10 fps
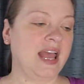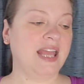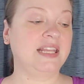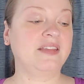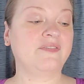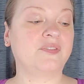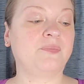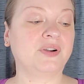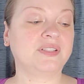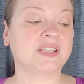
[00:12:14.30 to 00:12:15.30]
Any of the
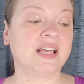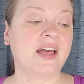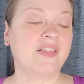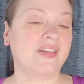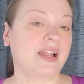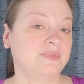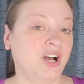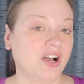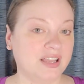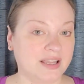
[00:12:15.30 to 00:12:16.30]
books that I'm
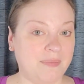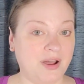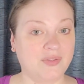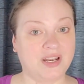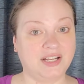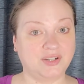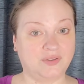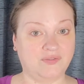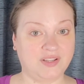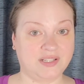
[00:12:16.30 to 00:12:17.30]
talking about that I
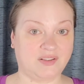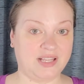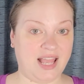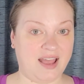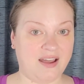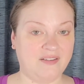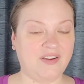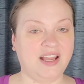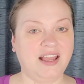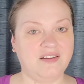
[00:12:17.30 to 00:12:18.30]
don't physically have,
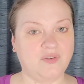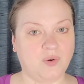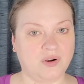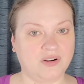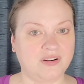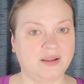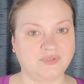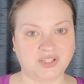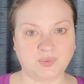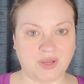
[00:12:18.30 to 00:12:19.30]
I have ordered. I'm
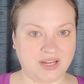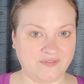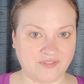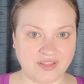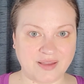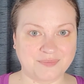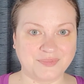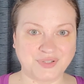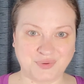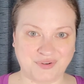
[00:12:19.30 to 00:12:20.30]
just waiting for
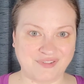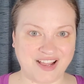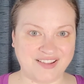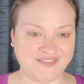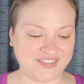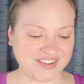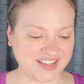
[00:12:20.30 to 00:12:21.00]
them to arrive.